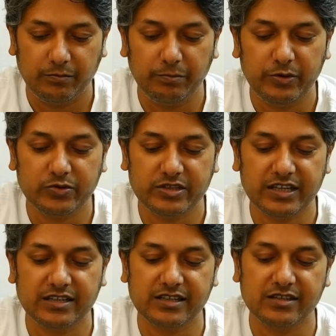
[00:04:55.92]

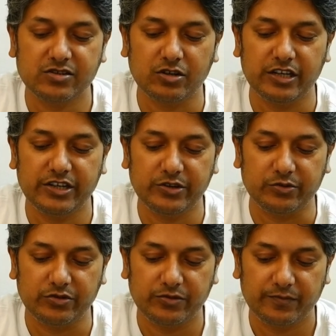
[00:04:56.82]
musings in
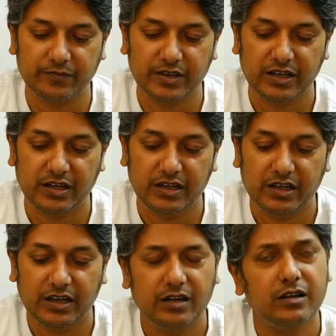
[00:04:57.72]
solitude.
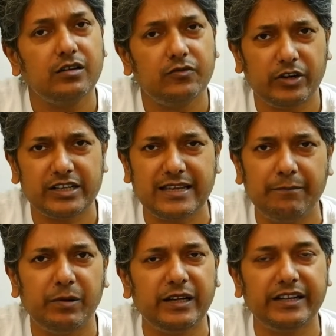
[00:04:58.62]
For
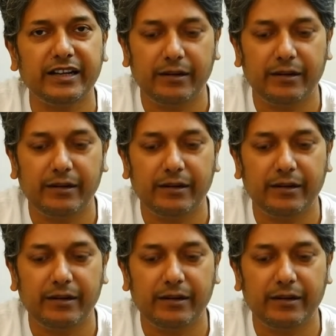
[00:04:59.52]
example, in